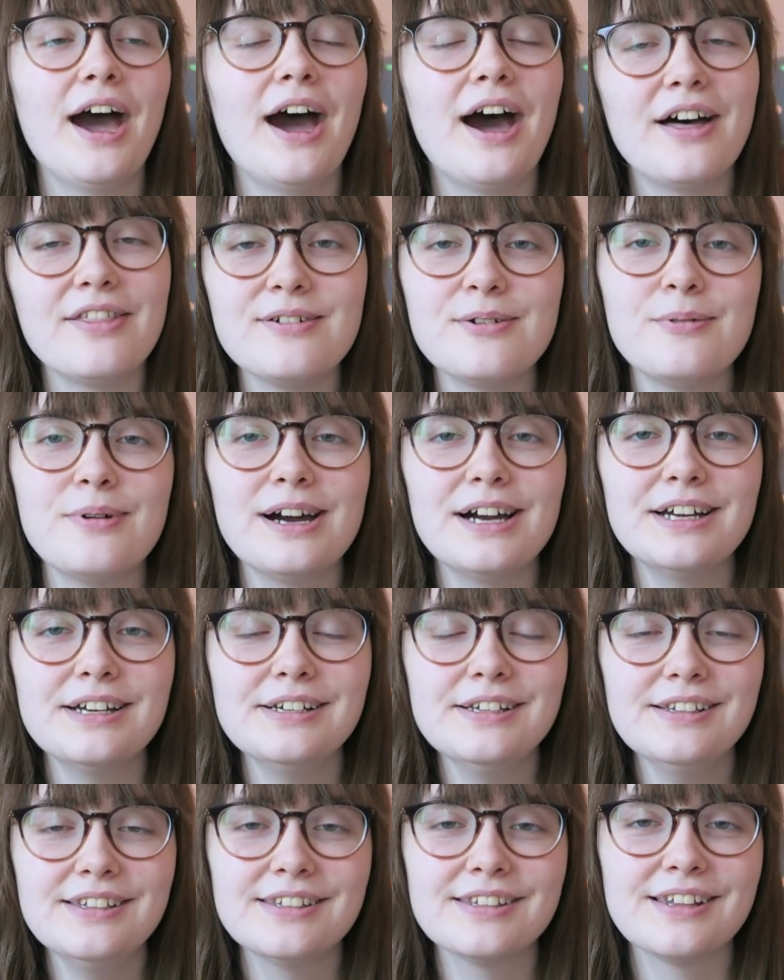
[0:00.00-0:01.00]

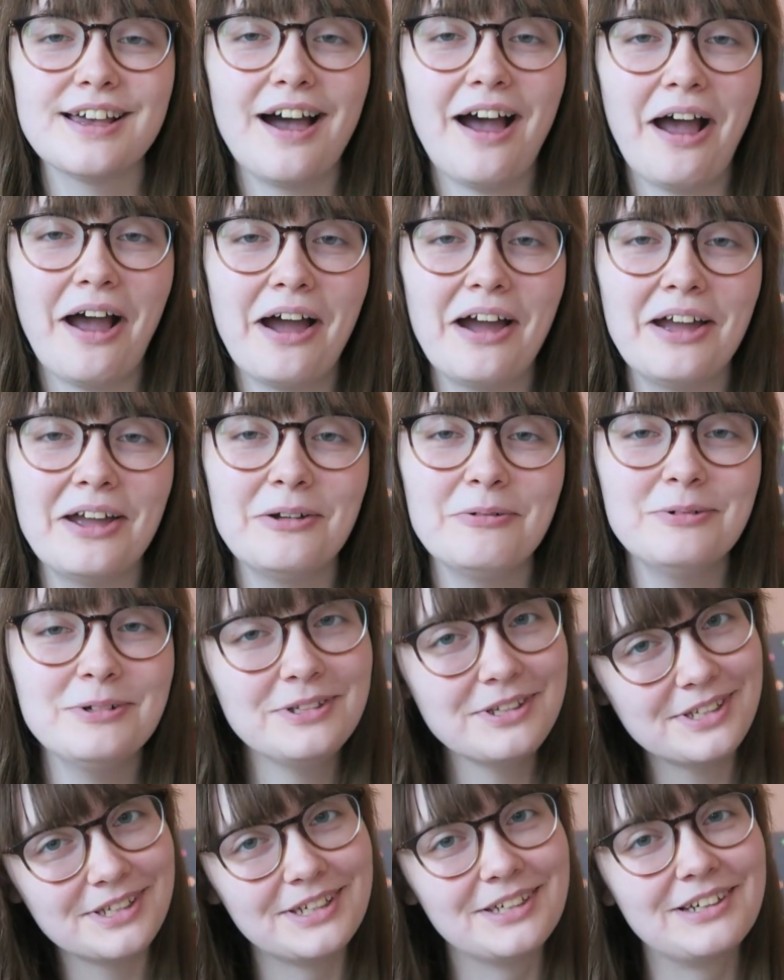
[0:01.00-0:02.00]
Otherwise, I will
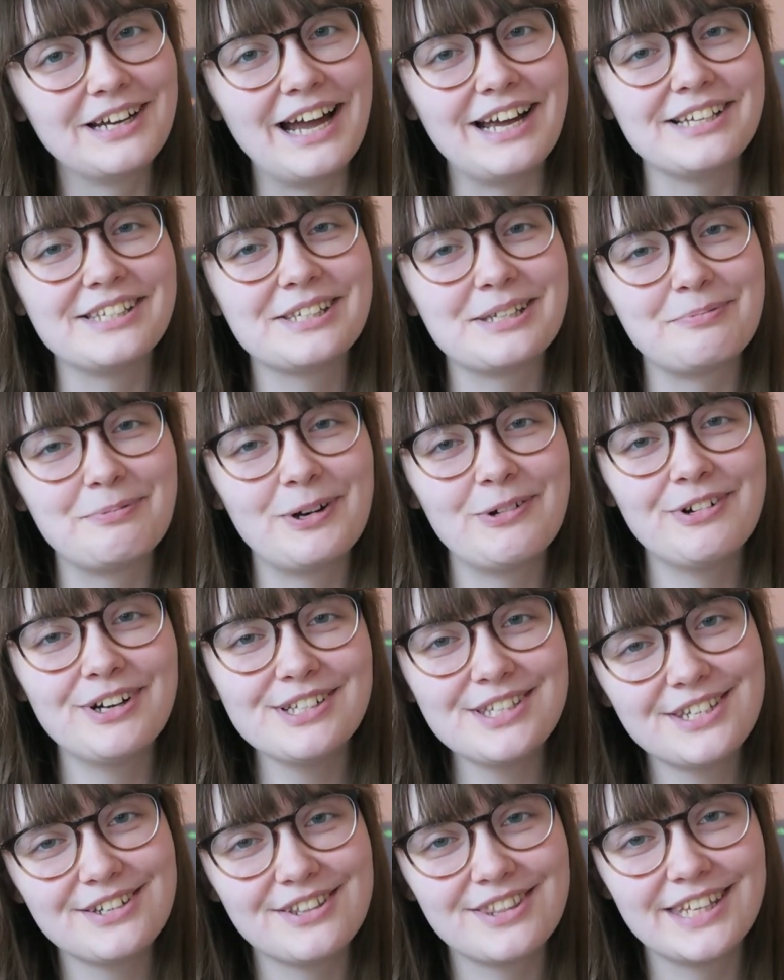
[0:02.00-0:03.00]
see you guys somewhere
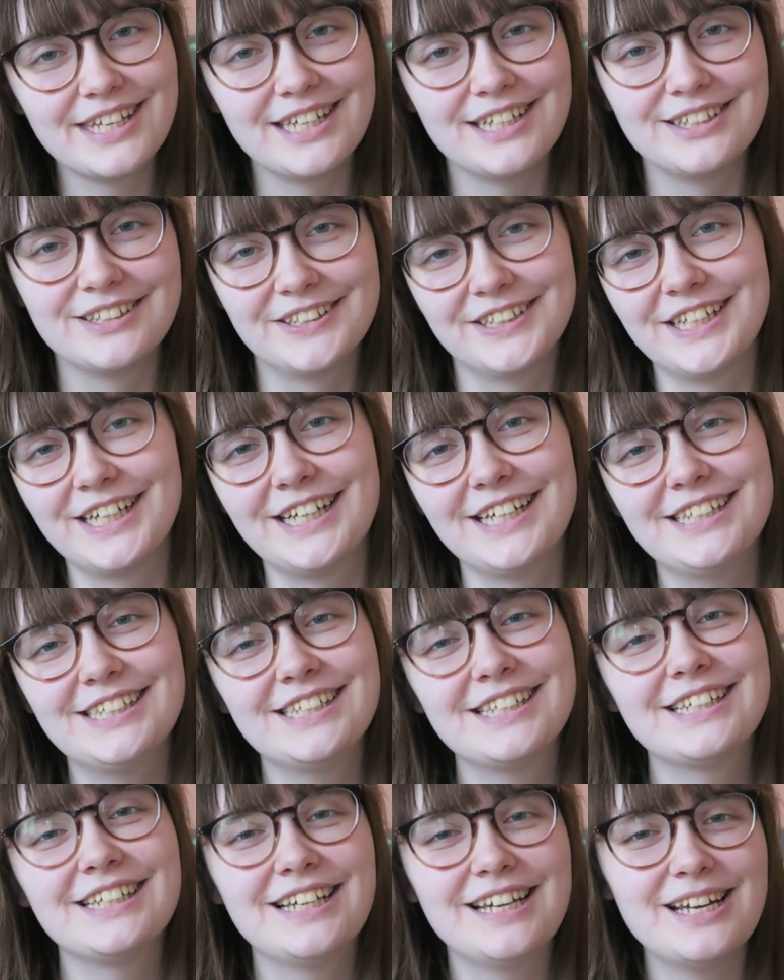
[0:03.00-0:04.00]
else on the
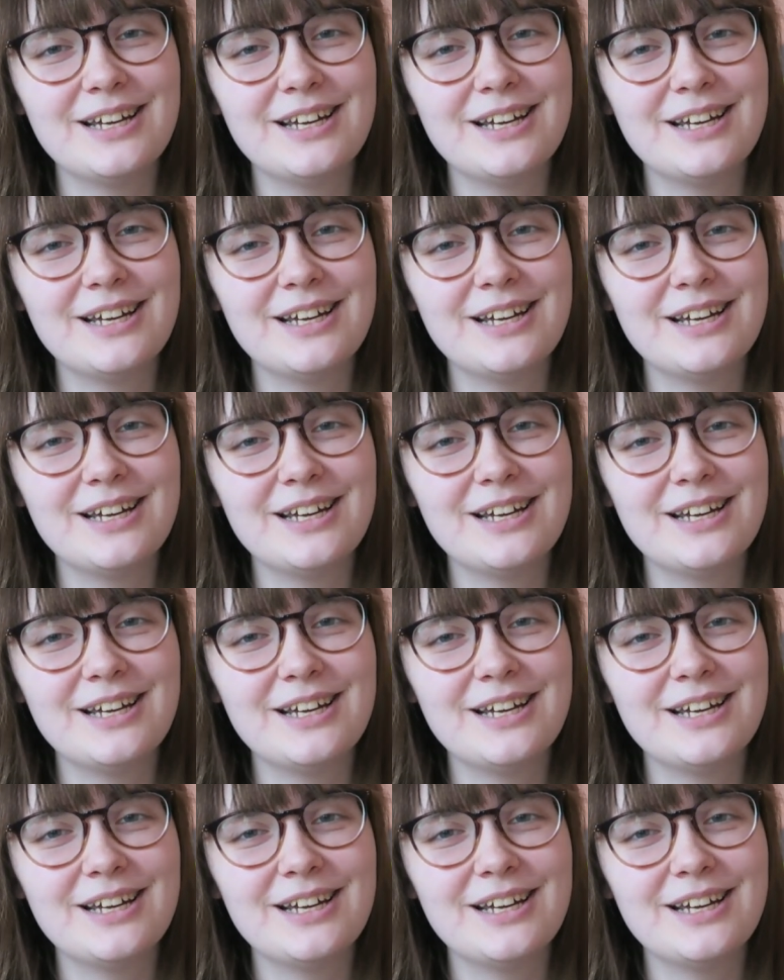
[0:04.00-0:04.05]
internet.